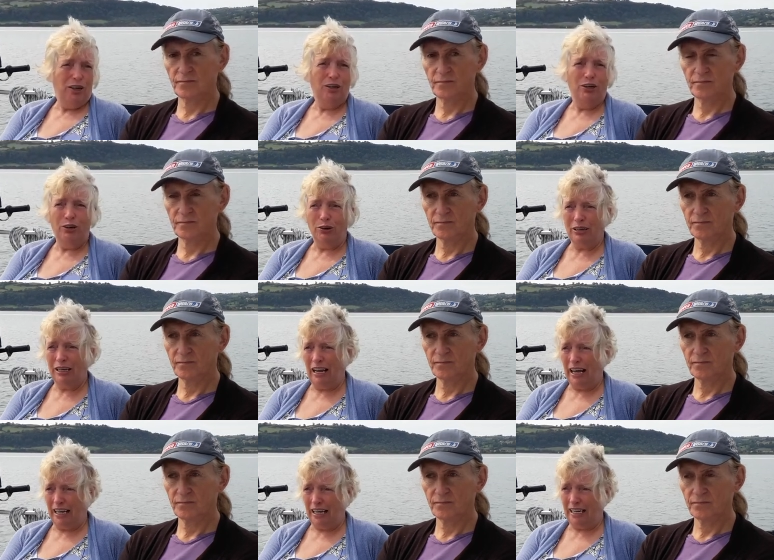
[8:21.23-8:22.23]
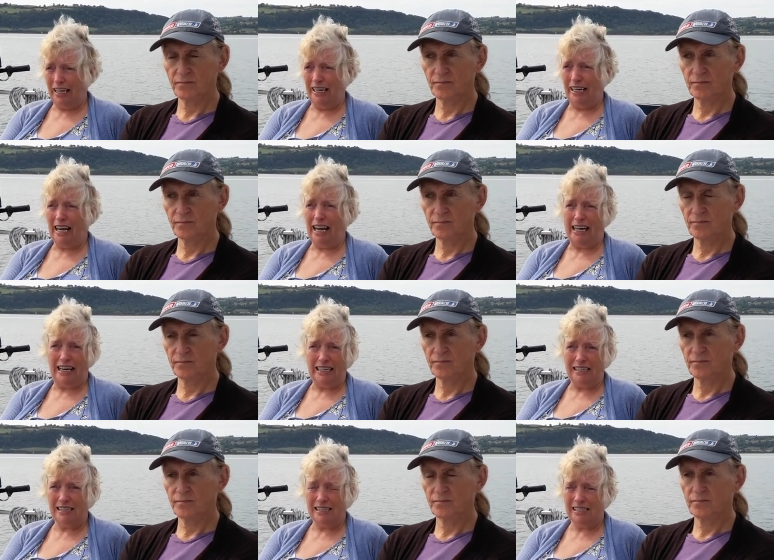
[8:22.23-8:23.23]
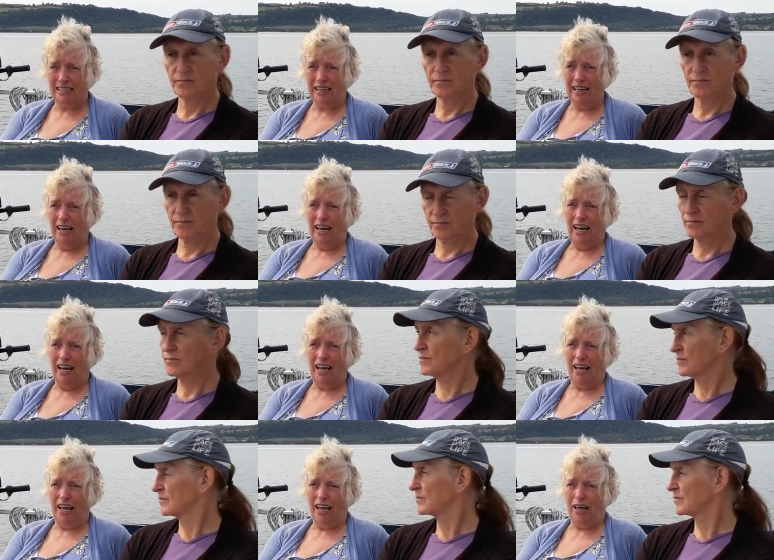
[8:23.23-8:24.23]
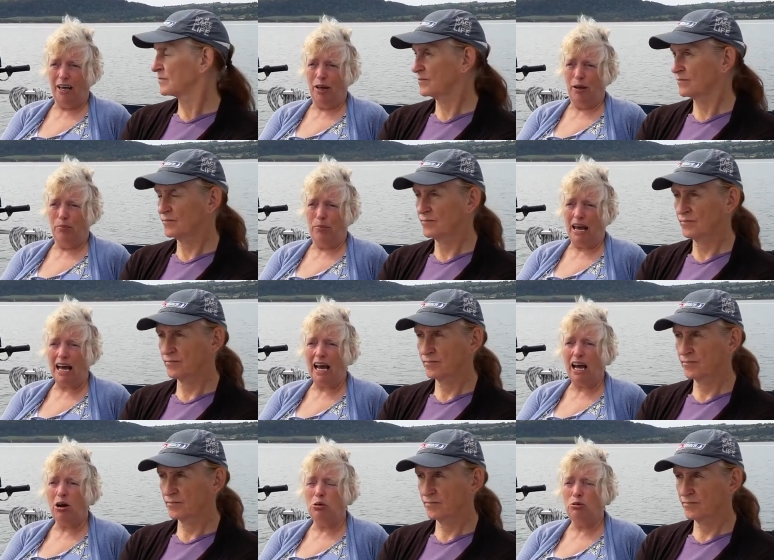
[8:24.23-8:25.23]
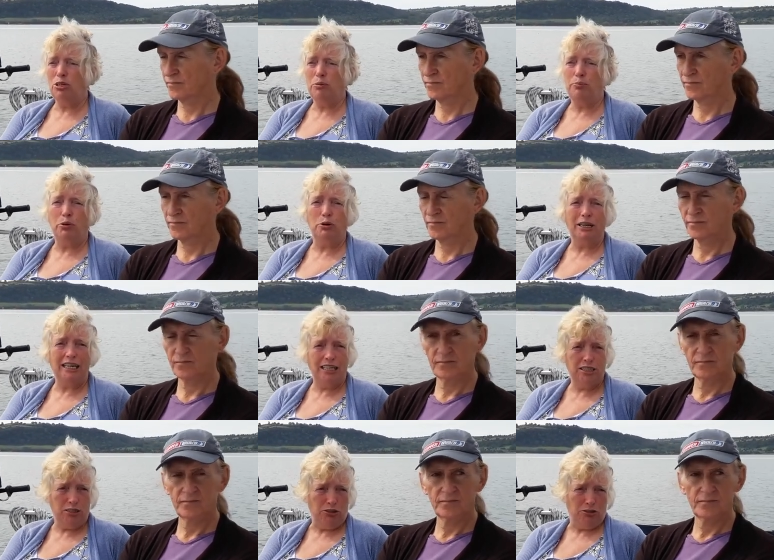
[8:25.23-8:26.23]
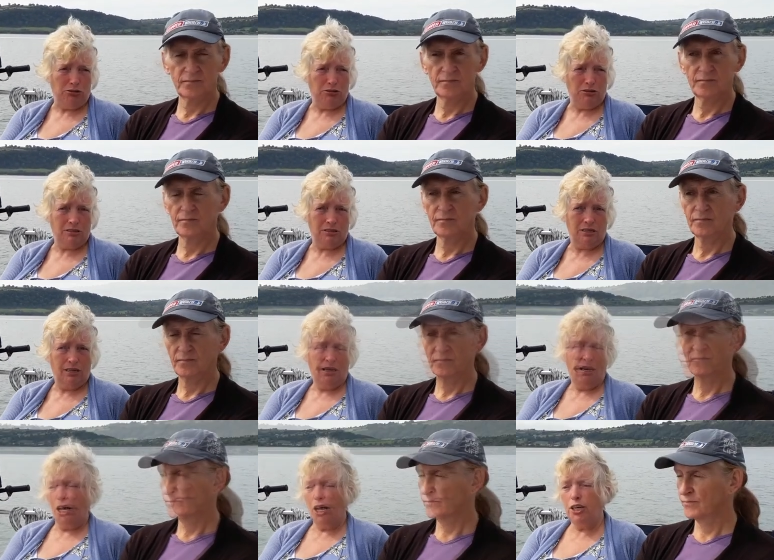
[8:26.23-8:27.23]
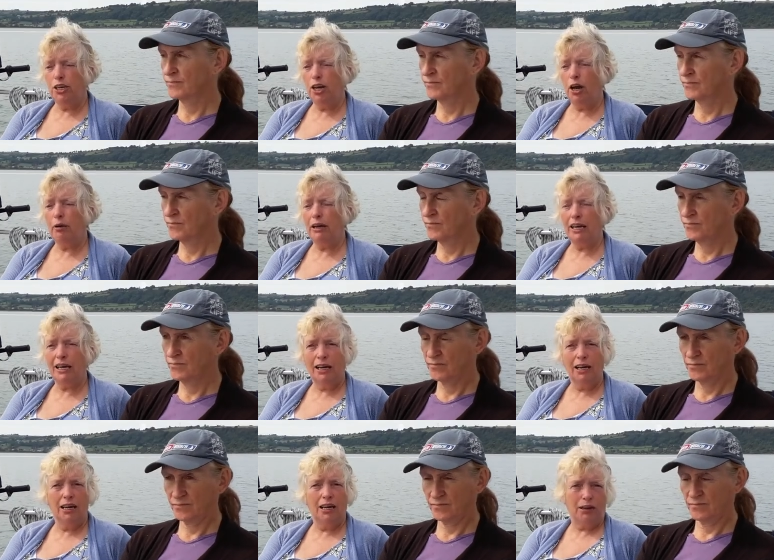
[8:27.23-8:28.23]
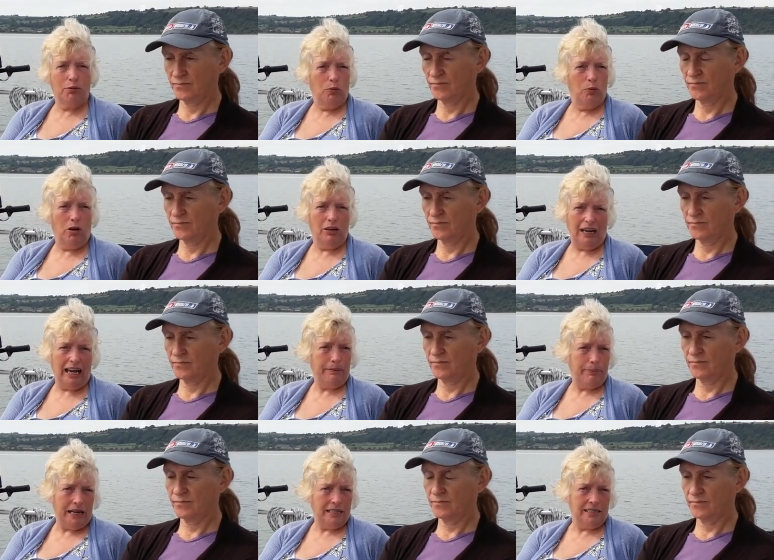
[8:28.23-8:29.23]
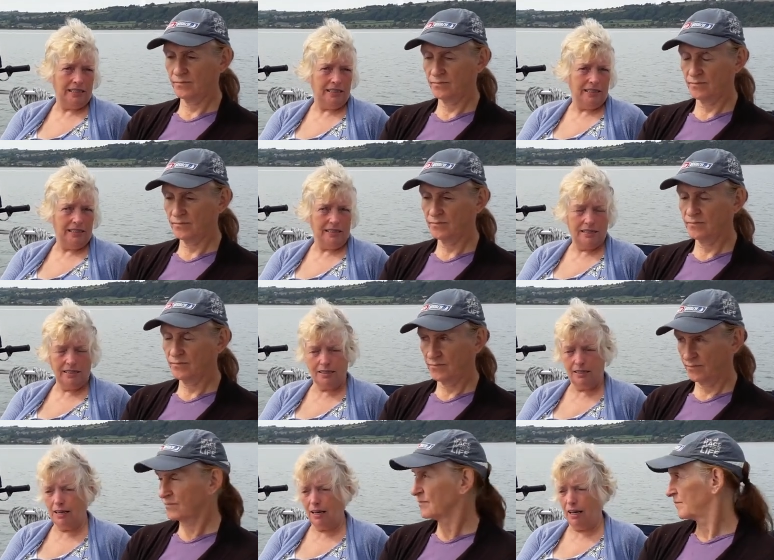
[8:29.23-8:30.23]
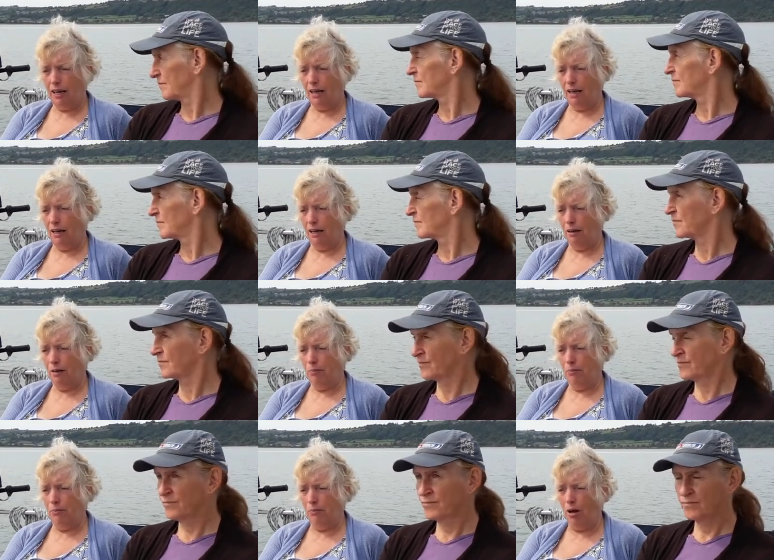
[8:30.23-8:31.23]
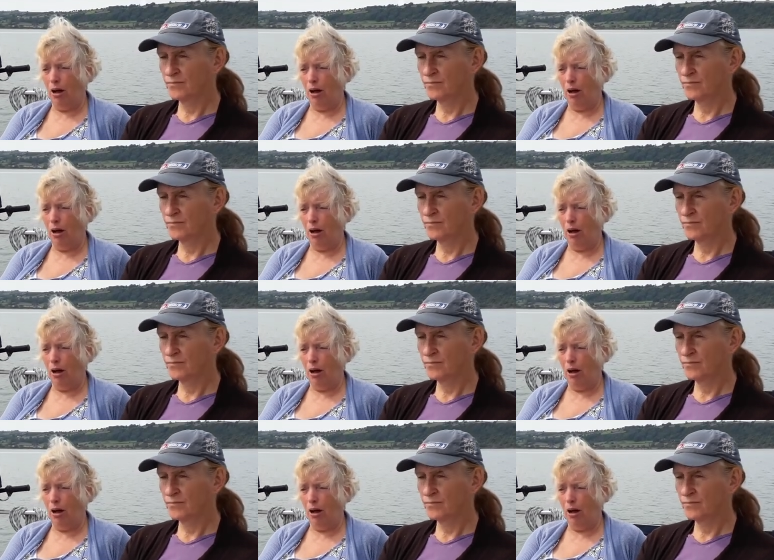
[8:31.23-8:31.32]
Speaker 1: look like at night mm. um, how your voyage looks, knowing what light patterns um,